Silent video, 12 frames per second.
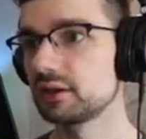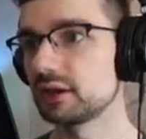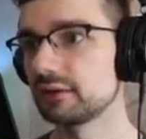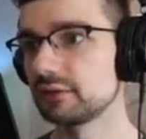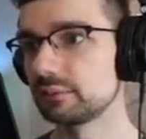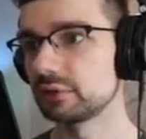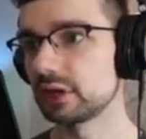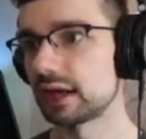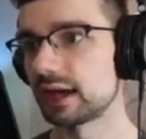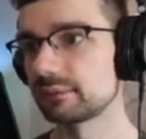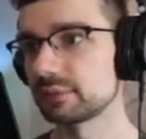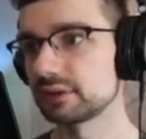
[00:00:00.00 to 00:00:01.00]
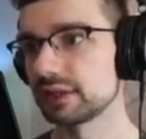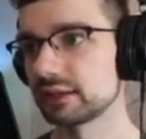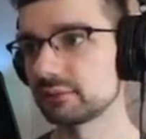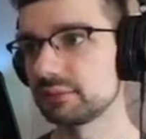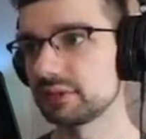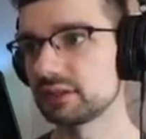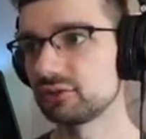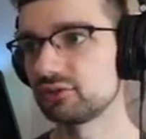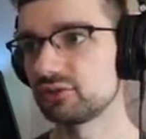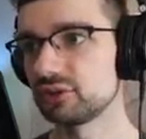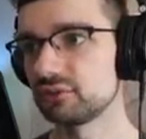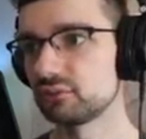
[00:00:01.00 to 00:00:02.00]
of the plot, but, like, because
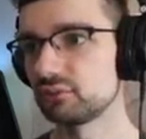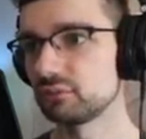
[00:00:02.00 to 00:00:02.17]
she